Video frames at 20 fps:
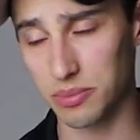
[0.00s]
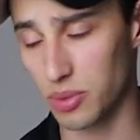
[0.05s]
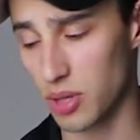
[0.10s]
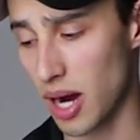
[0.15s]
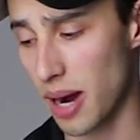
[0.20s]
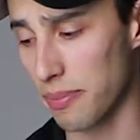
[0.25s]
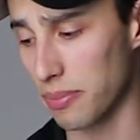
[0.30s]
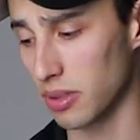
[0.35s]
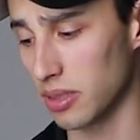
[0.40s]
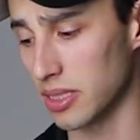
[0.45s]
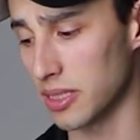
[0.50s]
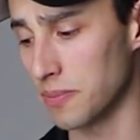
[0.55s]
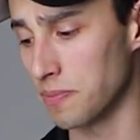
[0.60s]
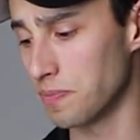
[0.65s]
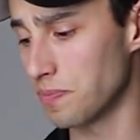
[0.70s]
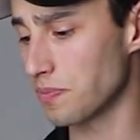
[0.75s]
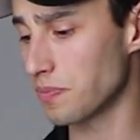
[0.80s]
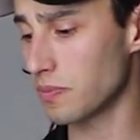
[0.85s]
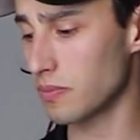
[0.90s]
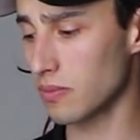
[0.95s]
properly.
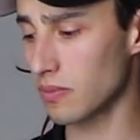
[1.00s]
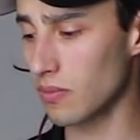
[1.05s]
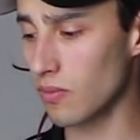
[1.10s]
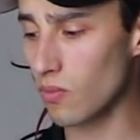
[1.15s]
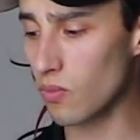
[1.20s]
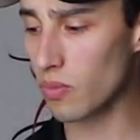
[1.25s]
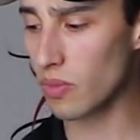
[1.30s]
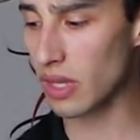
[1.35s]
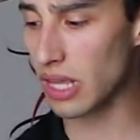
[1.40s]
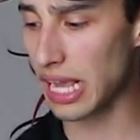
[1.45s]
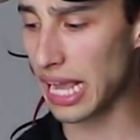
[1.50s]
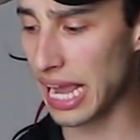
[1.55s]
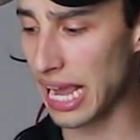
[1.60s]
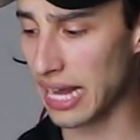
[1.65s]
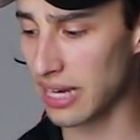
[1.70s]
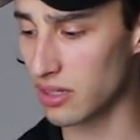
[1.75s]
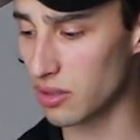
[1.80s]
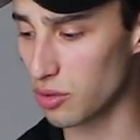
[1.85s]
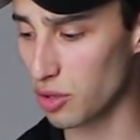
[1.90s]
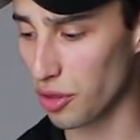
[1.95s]

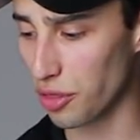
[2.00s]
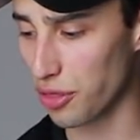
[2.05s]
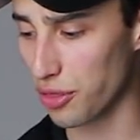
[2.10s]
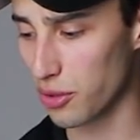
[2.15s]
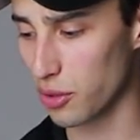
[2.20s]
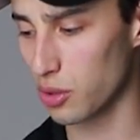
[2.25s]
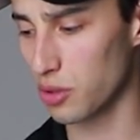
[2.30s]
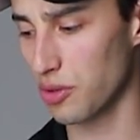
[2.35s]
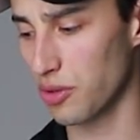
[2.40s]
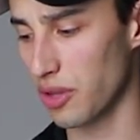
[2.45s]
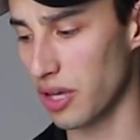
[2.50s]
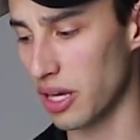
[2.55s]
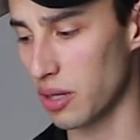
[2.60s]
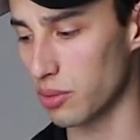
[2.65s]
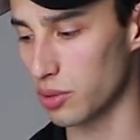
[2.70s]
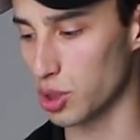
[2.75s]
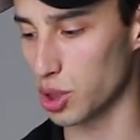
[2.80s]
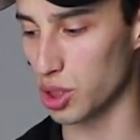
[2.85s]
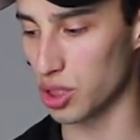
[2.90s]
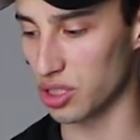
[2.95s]
And the third thing,
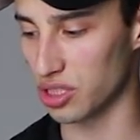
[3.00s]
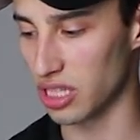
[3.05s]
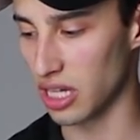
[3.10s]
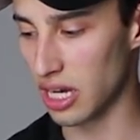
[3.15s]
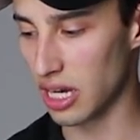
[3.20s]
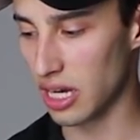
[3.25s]
which is